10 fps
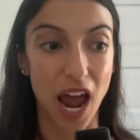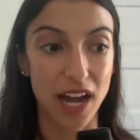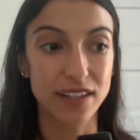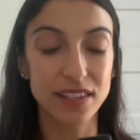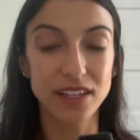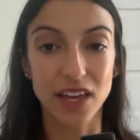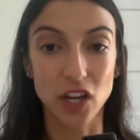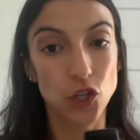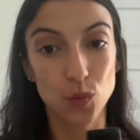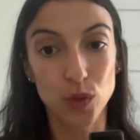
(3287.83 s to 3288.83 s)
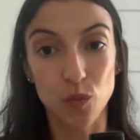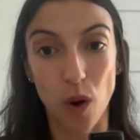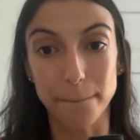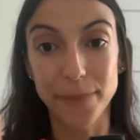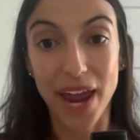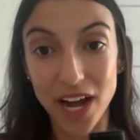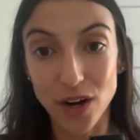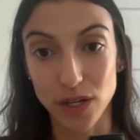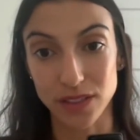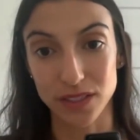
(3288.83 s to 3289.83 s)
anything that you would want
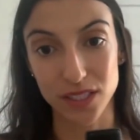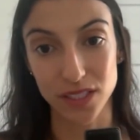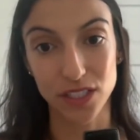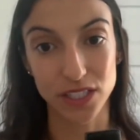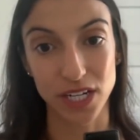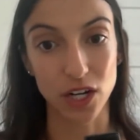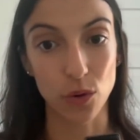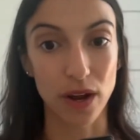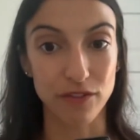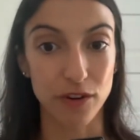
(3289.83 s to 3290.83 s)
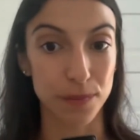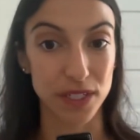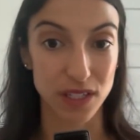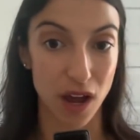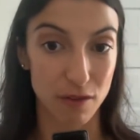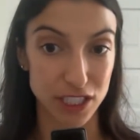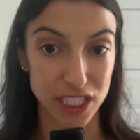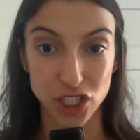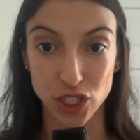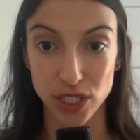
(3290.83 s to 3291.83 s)
parents to take away from this
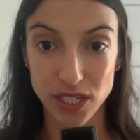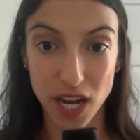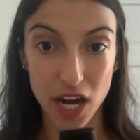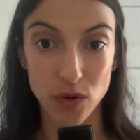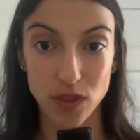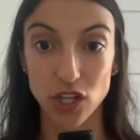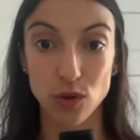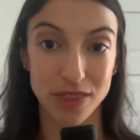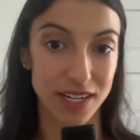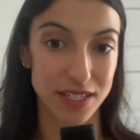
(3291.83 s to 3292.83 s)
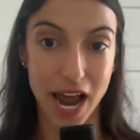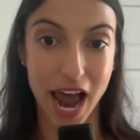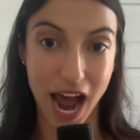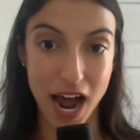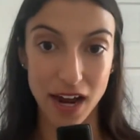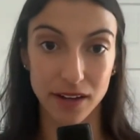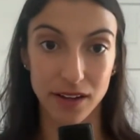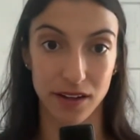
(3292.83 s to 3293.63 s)
conversation today or that you would like to add?